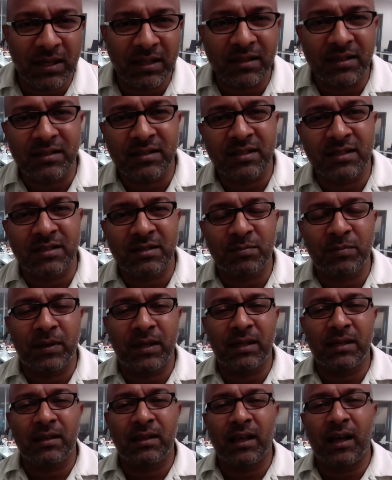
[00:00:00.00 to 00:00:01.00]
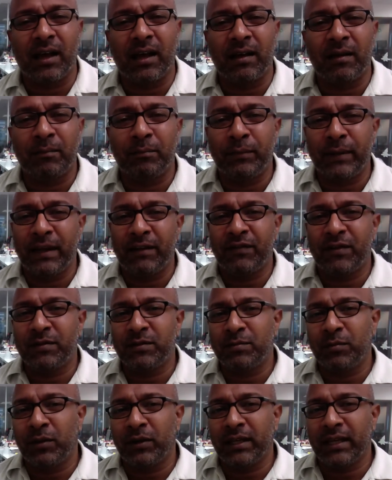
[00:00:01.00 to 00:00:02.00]
This has been BFM's
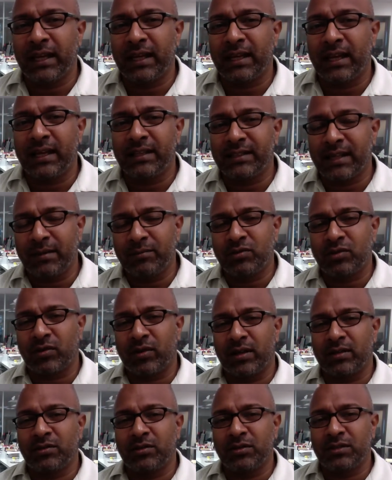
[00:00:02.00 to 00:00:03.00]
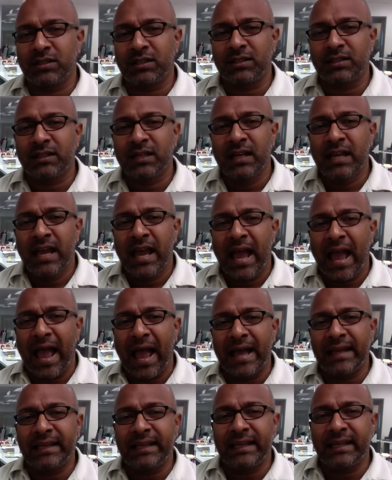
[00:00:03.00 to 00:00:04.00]
Morning Headlines. I'm Sharaad Kuttan,
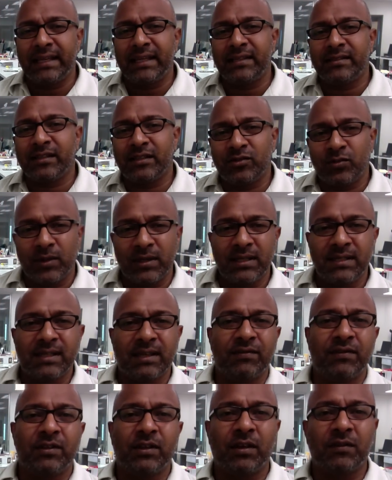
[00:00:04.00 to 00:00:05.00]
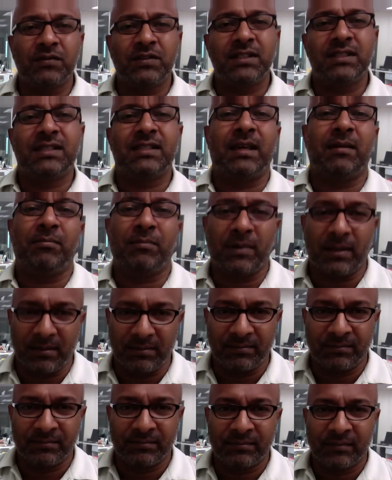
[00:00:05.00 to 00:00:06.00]
and it is the 27th of December.
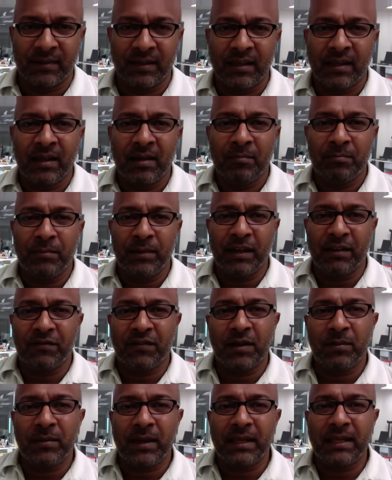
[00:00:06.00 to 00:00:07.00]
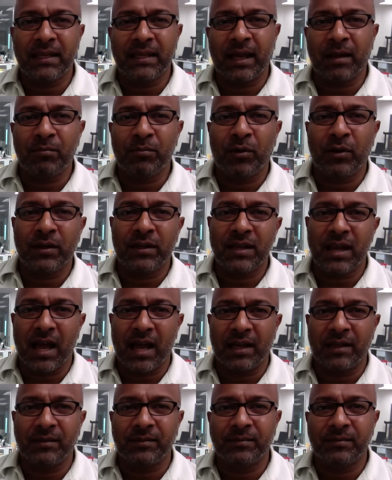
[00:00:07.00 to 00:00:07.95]
BFM 89.9.